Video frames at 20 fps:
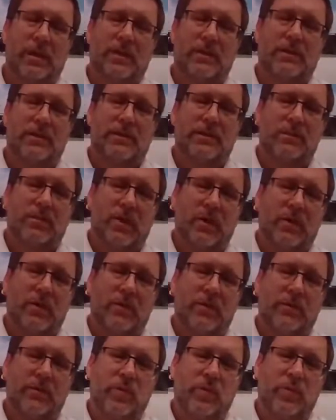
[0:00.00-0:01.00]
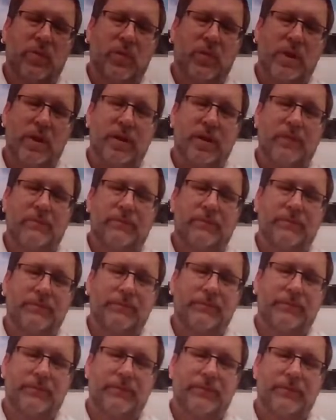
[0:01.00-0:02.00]
It's 3 over 1.
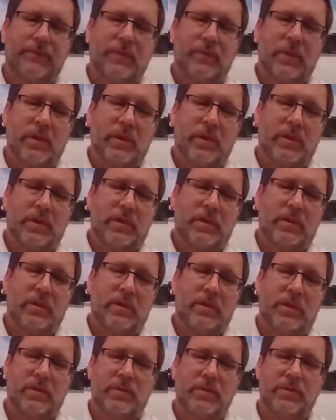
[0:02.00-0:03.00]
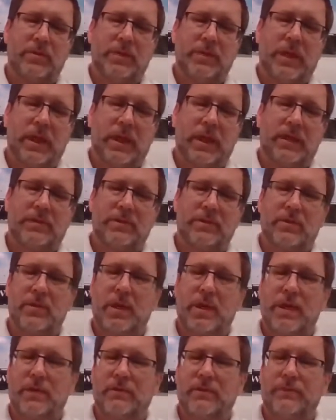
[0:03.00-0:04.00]
Those cancel
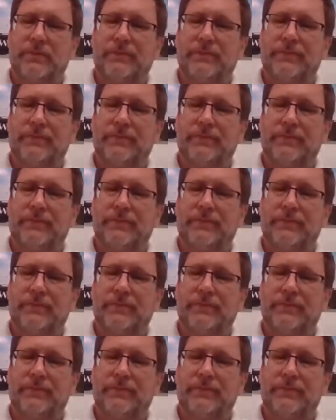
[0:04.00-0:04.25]
out.